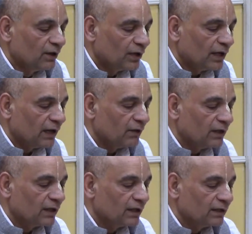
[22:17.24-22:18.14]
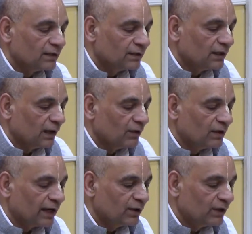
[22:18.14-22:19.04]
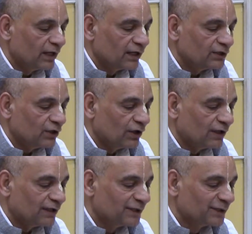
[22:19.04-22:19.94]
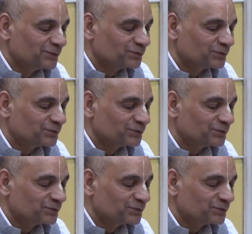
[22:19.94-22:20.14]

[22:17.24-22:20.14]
Okay, I will tell, I will try to take a shot at it.